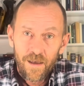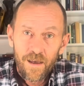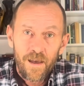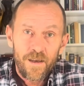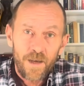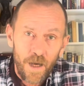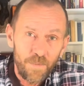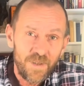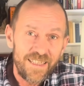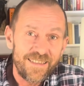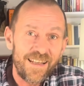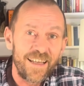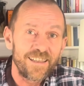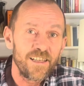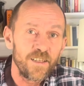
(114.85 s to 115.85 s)
Companies
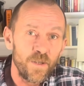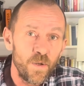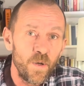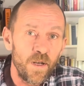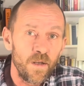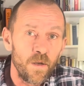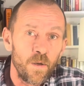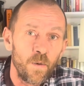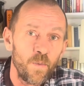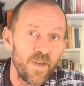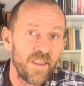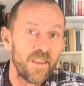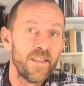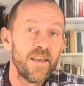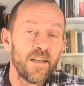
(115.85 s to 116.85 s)
like Google,
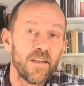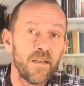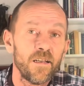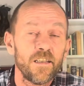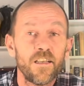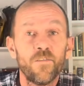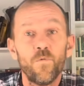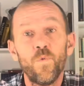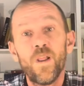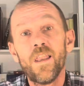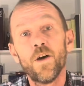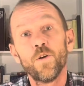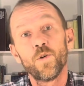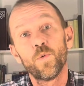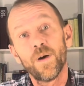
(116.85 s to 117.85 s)
with their
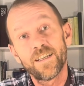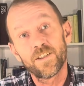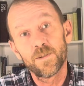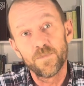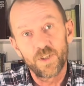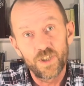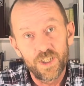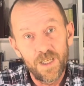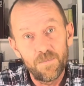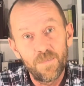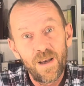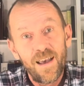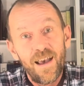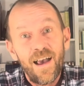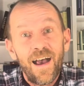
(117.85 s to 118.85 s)
Willow quantum chip,
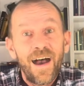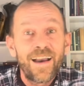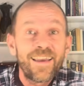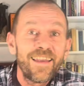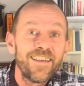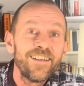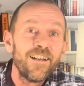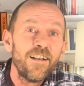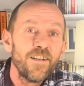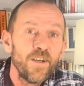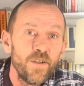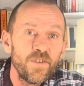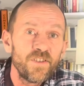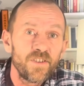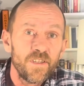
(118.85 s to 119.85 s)
are getting
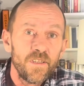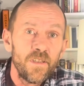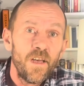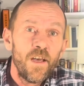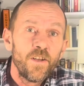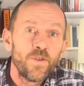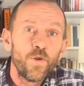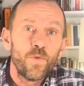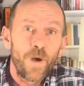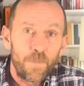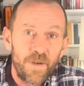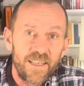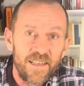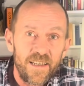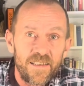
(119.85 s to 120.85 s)
closer to
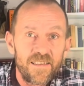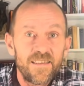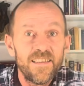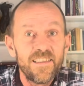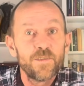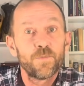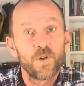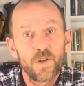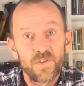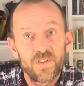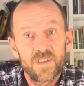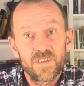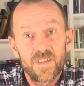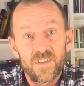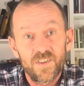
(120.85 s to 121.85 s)
replicate these
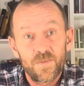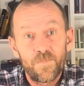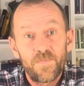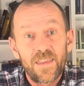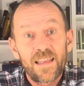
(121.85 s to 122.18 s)
processes.